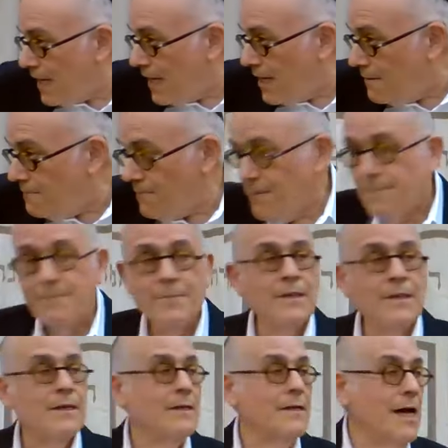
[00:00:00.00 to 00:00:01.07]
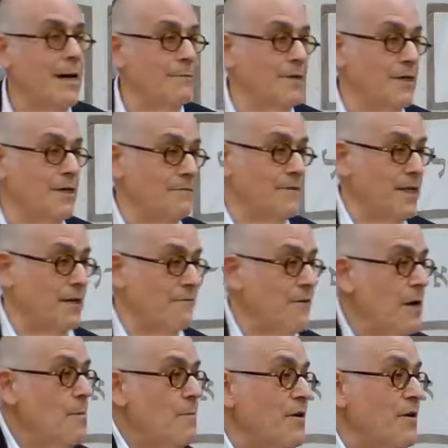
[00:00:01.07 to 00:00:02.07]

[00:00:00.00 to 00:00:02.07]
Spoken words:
Forgive? I'm going to forgive.